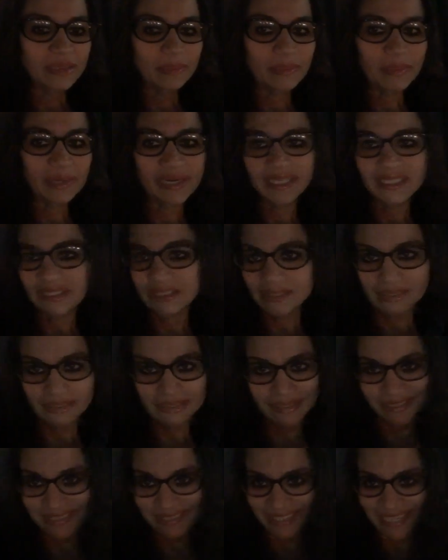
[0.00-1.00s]
But
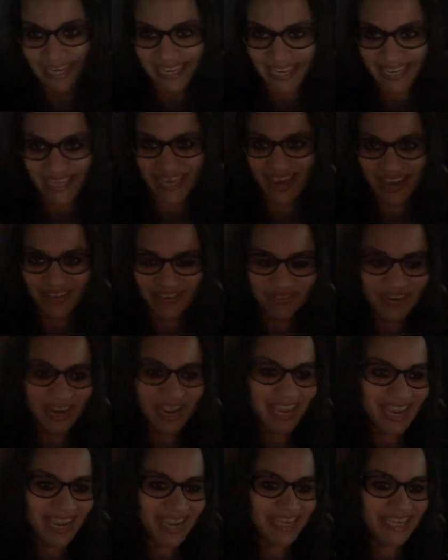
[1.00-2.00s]
ooh, I can't
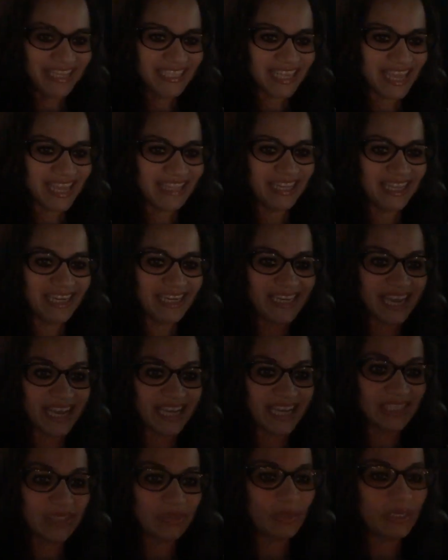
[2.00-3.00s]
wait. And then
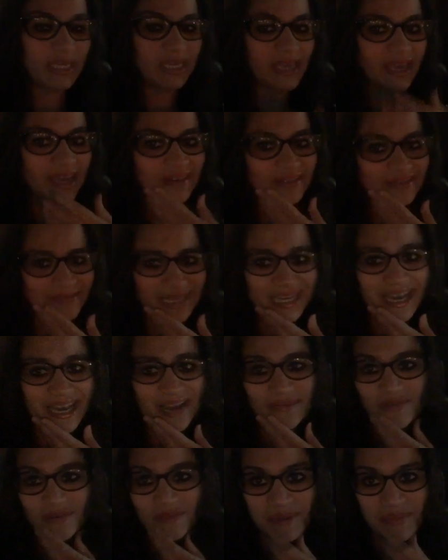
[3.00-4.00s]
next weekend, oh my
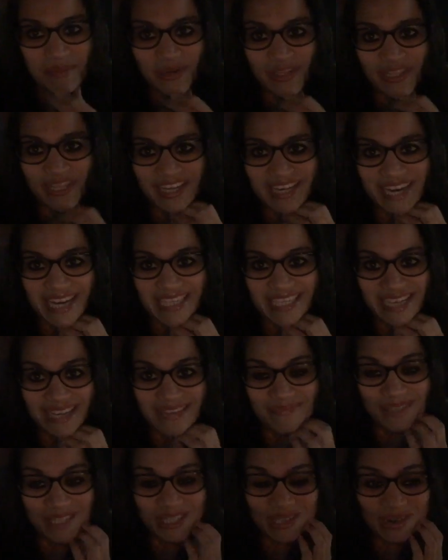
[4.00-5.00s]
God, for my birthday, you guys,
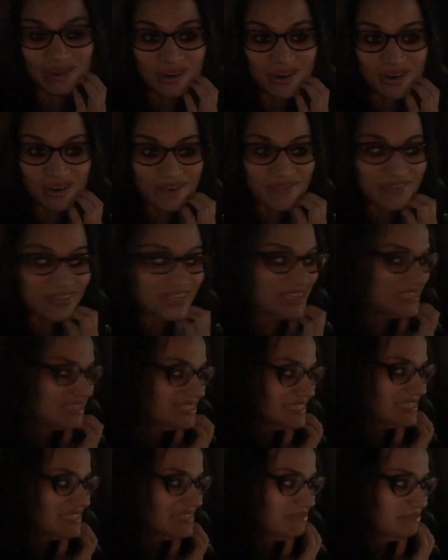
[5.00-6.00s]
I'm so
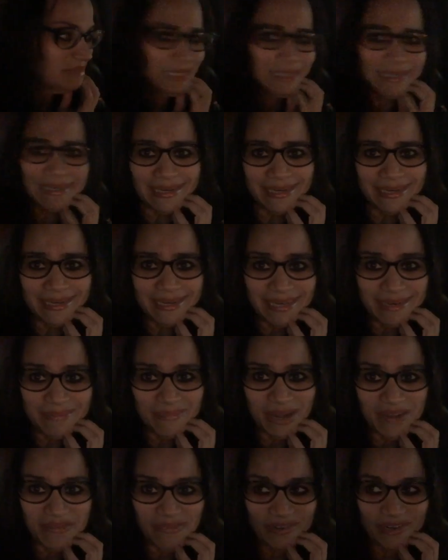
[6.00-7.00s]
nervous. Oh my God,
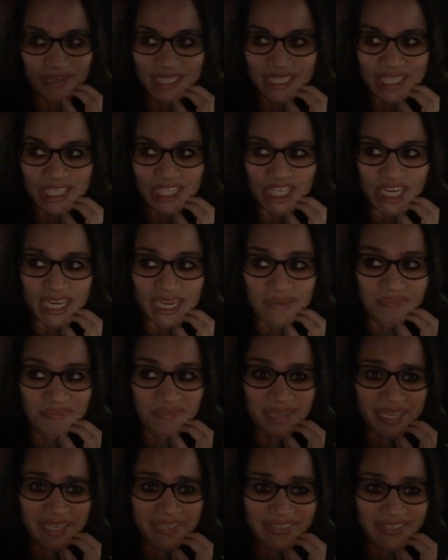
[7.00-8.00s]
my first cheat
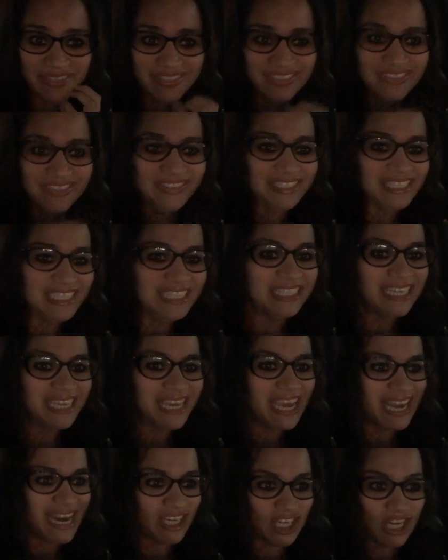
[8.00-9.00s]
meal.
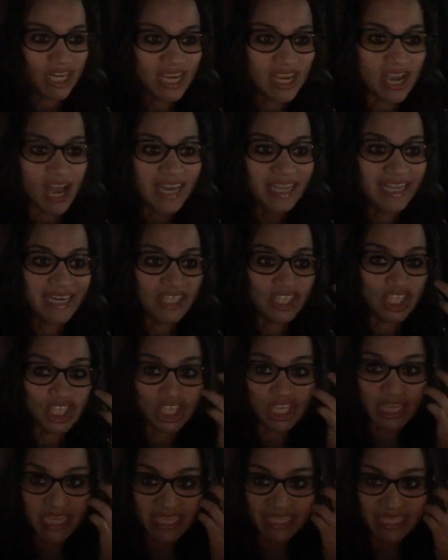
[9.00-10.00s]
And I shouldn't call it a
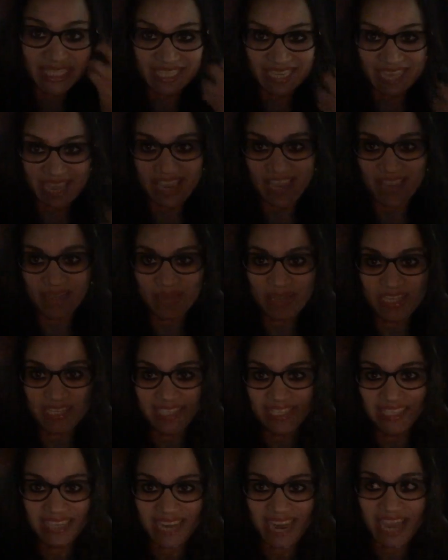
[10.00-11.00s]
cheat day
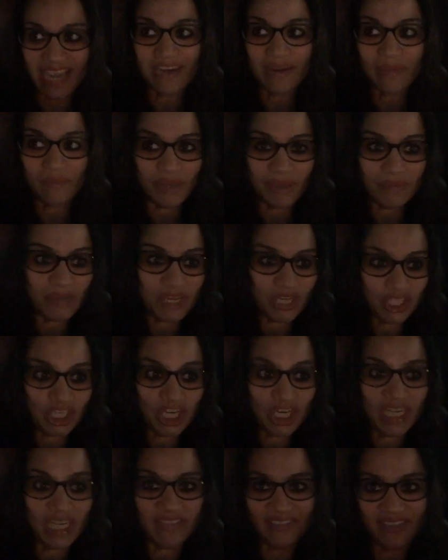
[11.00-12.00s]
because it's not gonna be me
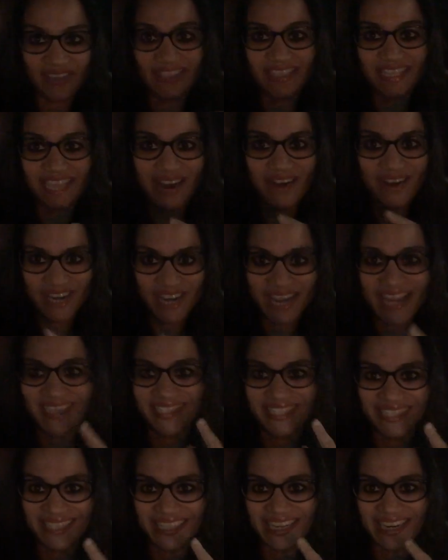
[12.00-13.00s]
cheating the entire day.
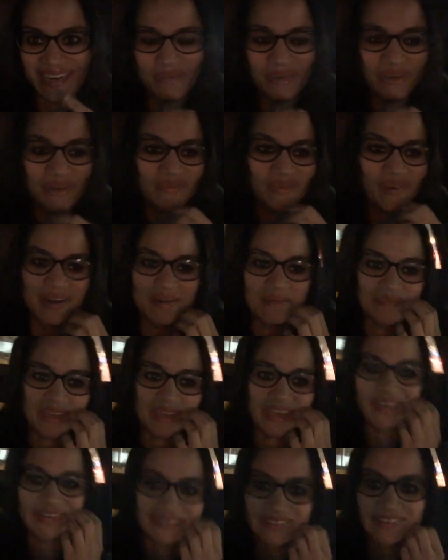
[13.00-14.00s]
It's just gonna be one
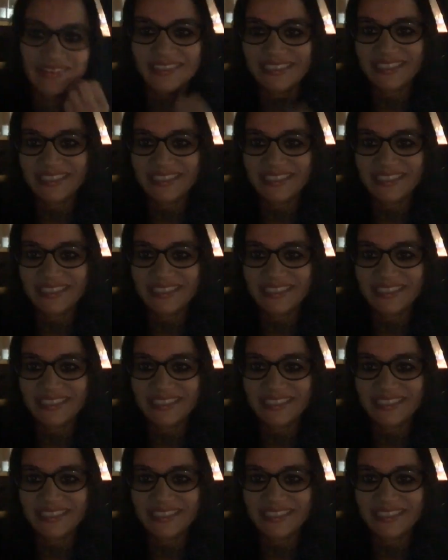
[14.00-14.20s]
meal.